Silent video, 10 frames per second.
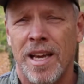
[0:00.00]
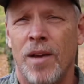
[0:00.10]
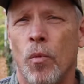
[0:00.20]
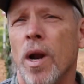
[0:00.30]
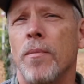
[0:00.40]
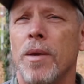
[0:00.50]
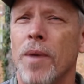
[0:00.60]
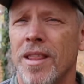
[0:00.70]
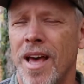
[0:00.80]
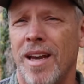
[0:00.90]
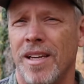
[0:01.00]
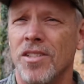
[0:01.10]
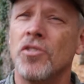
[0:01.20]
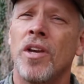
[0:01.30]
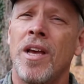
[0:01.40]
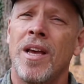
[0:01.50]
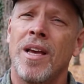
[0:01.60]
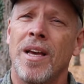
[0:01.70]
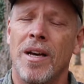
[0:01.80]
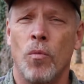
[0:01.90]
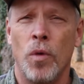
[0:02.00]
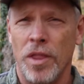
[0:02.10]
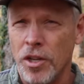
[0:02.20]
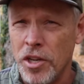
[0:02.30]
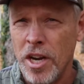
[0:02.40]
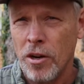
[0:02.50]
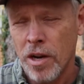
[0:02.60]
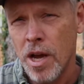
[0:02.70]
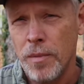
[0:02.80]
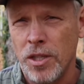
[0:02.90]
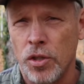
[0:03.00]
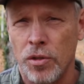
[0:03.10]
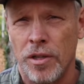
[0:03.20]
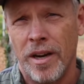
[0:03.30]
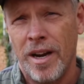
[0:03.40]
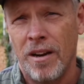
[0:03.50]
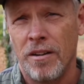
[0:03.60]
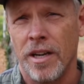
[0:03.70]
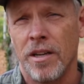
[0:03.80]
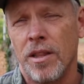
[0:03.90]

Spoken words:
And what I mean by that is, when the deer come into your area,